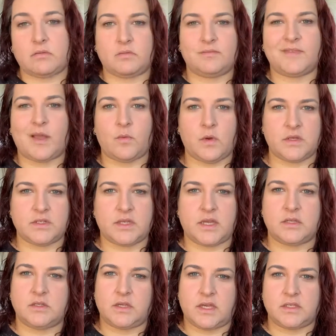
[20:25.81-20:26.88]
not want you
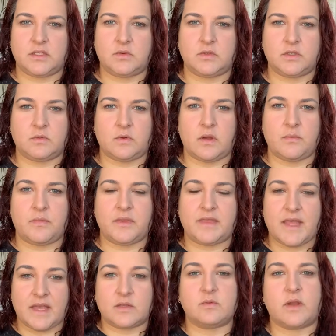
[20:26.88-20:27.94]
guys, you guys do what you want, but
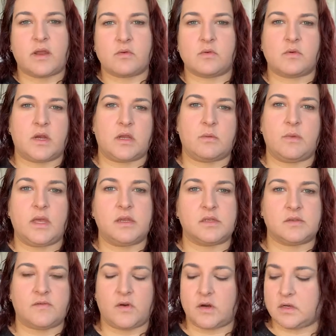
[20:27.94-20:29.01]
that's what I would recommend
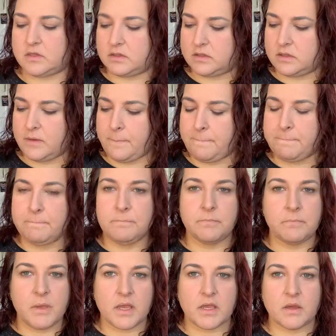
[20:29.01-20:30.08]
as far as
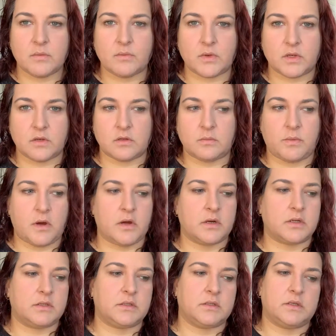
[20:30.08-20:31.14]
makeup when you're in the
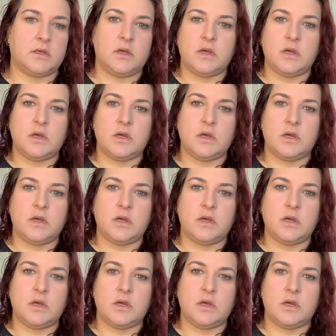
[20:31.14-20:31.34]
parks